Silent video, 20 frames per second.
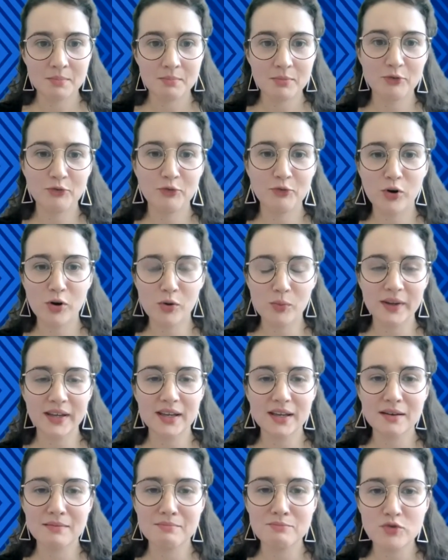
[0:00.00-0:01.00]
before
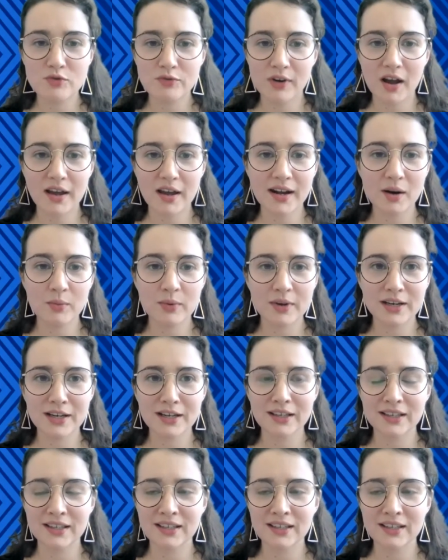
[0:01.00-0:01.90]
we move on, I want to